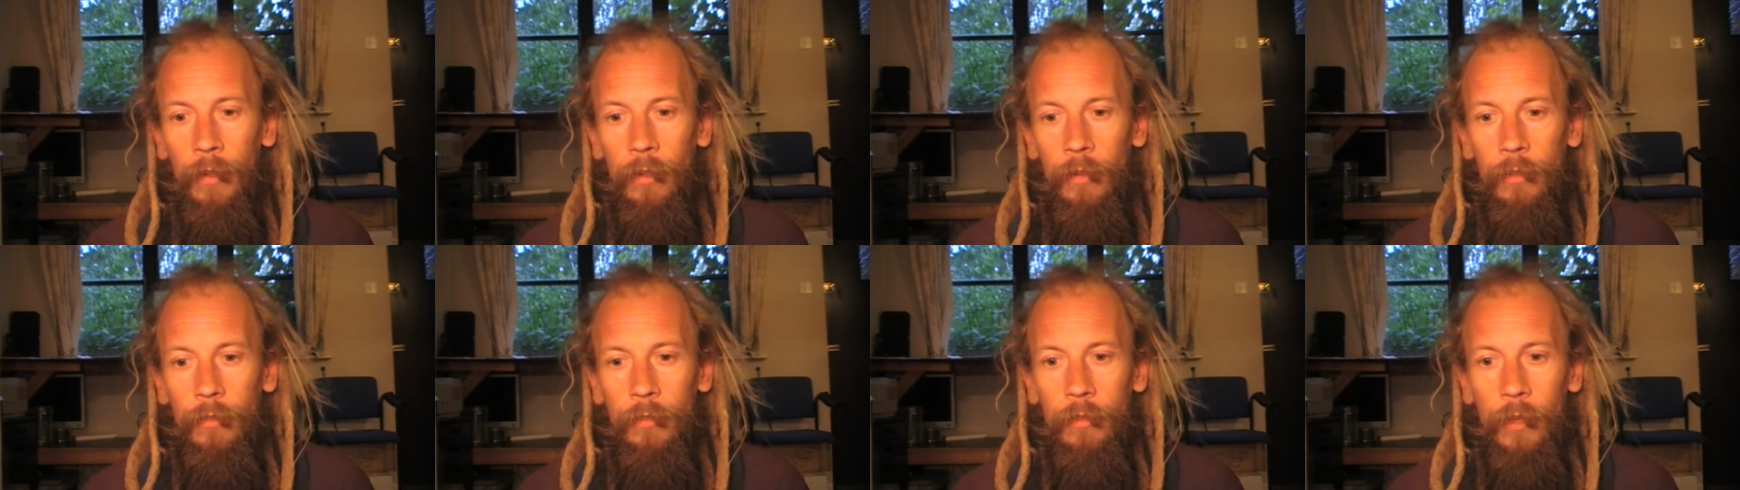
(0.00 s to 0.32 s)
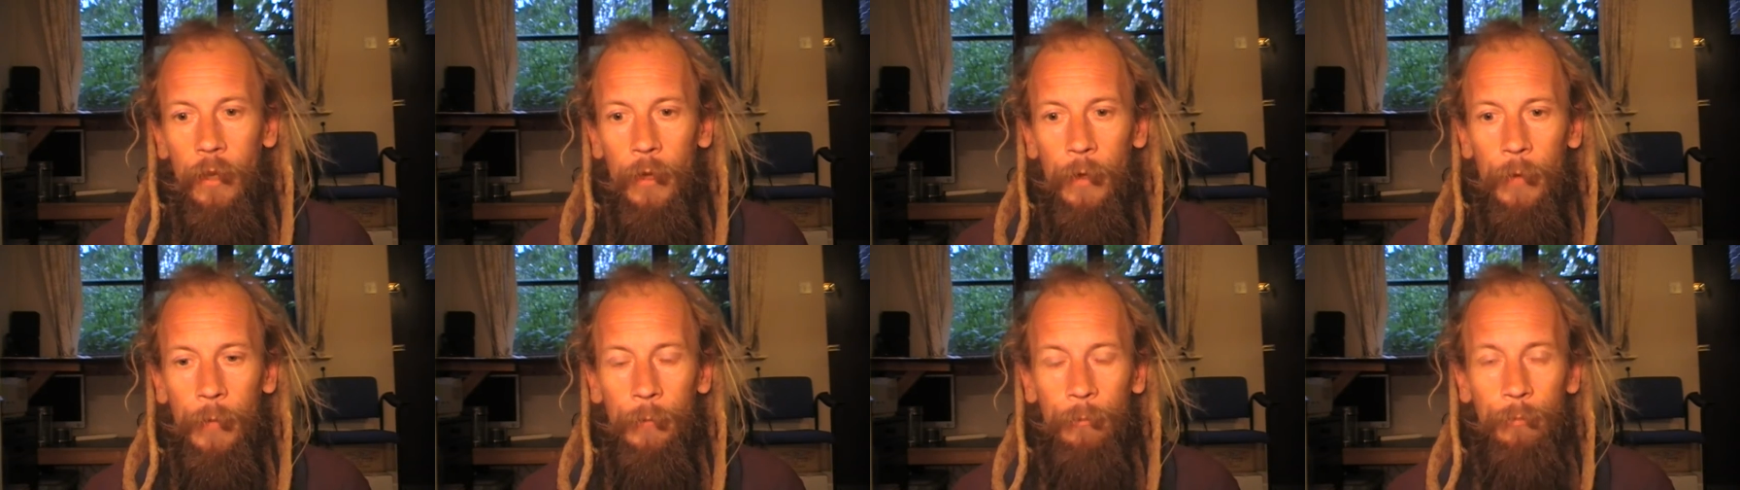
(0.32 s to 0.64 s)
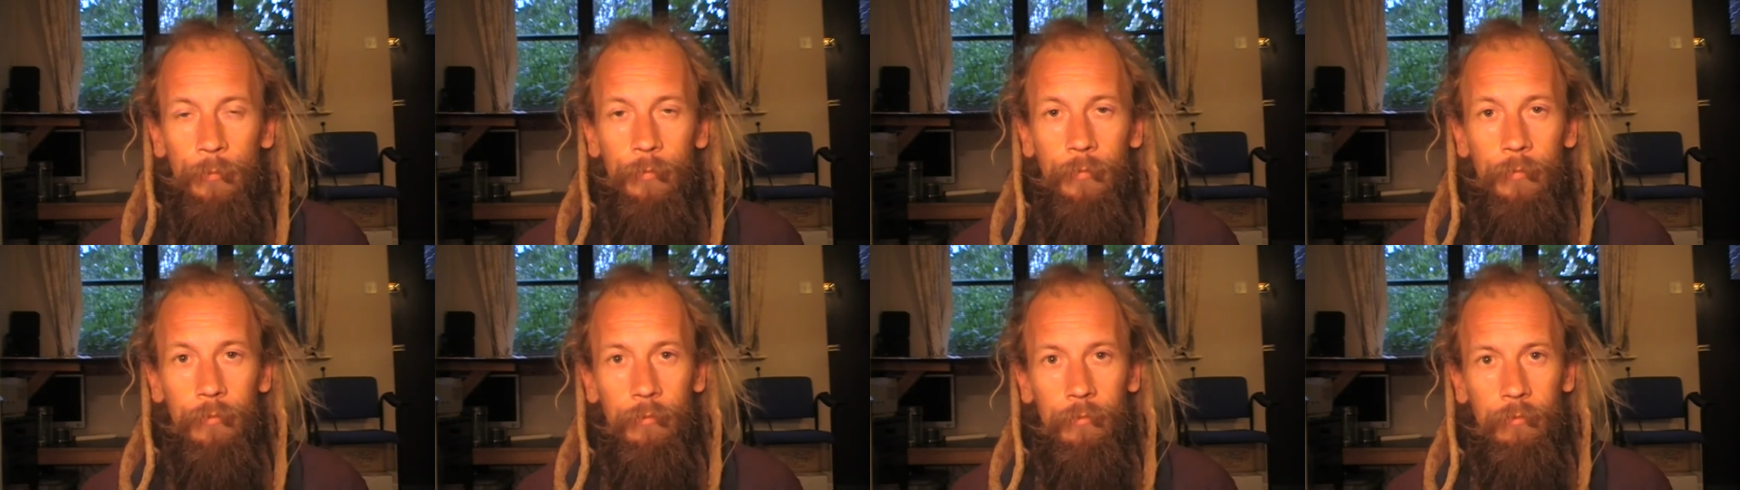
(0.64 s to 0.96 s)
So
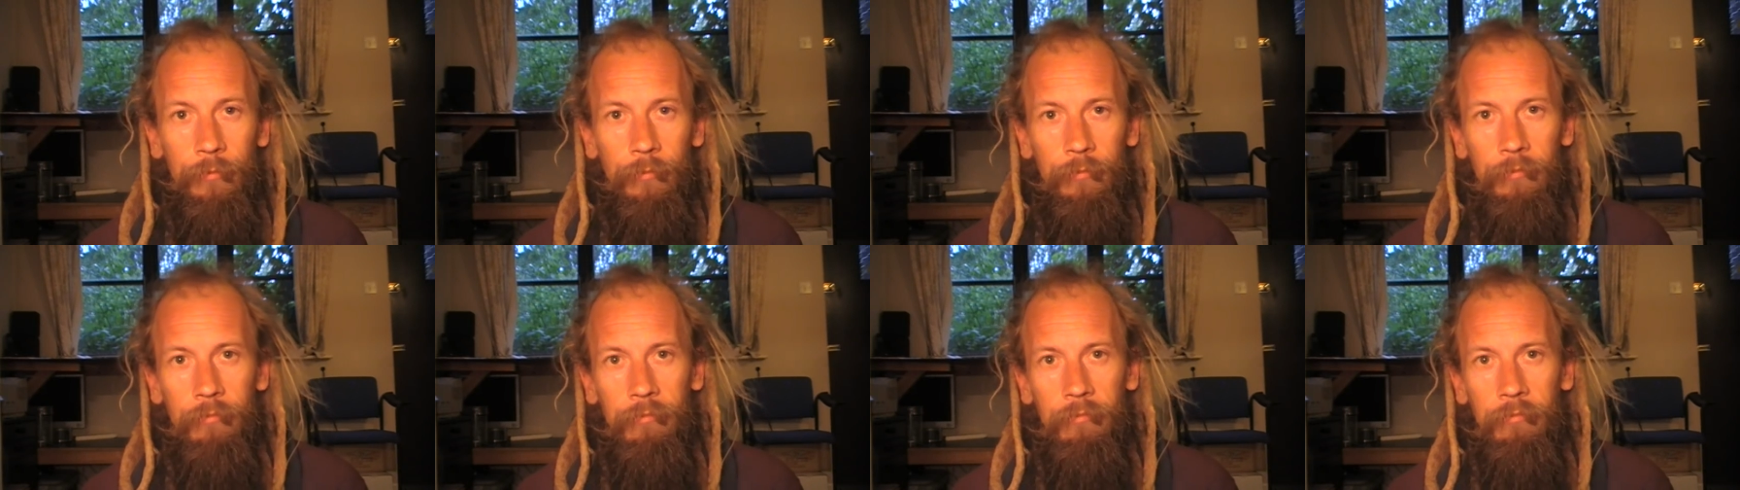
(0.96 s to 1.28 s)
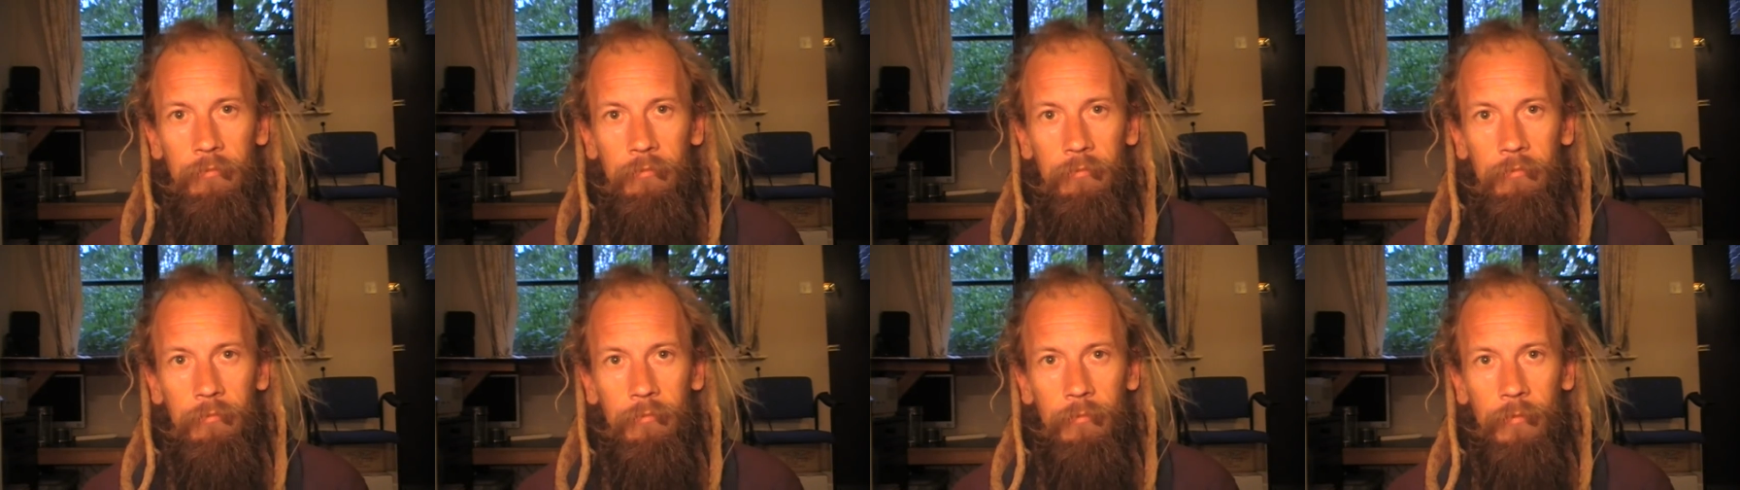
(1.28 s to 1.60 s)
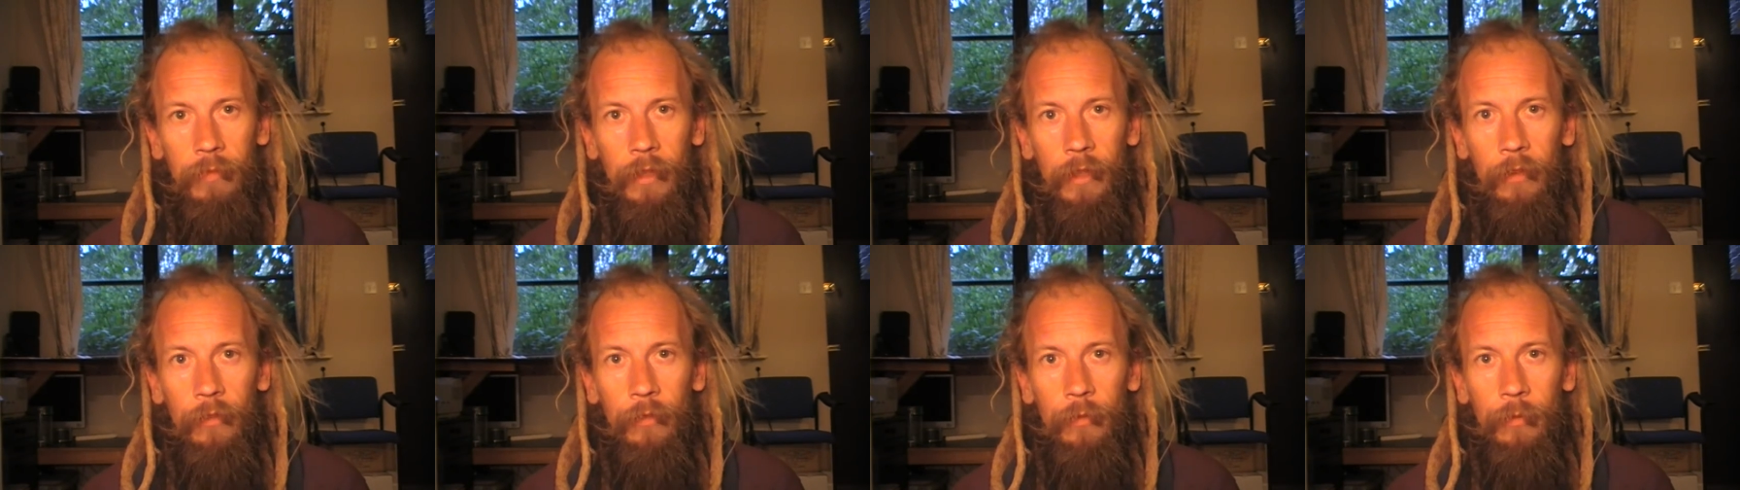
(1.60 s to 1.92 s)

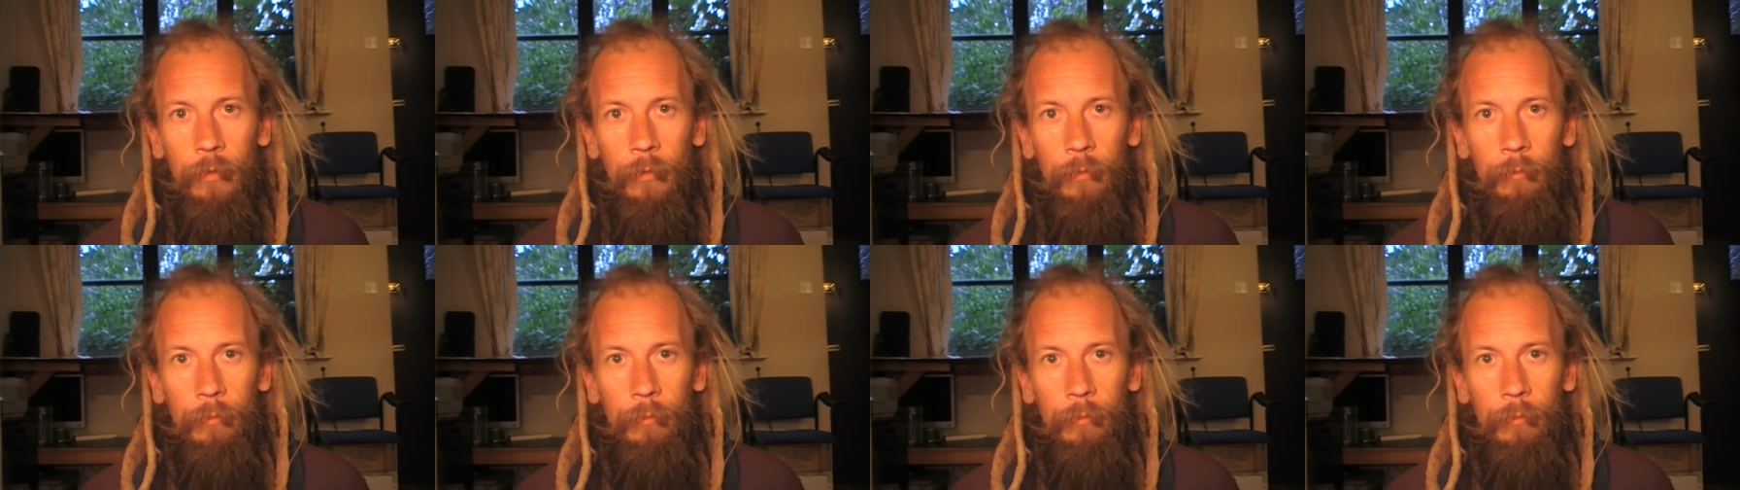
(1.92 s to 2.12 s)
this